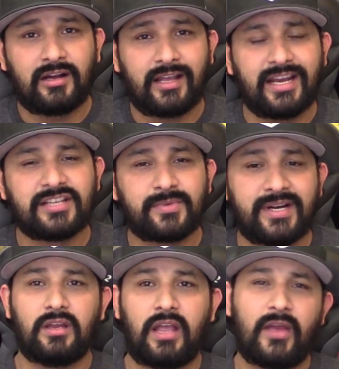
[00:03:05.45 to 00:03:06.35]
it is what
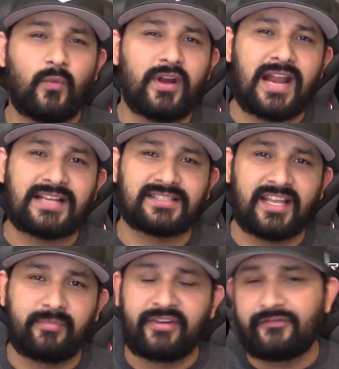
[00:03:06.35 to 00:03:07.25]
it is. And one last
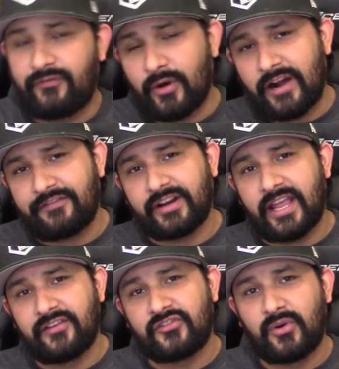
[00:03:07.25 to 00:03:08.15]
thing before I
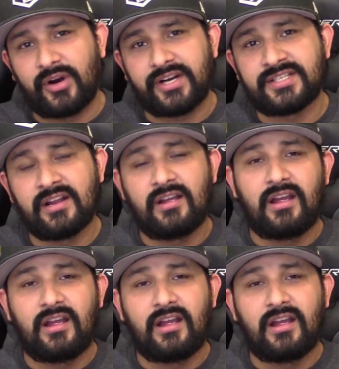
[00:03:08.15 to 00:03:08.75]
forget, of course,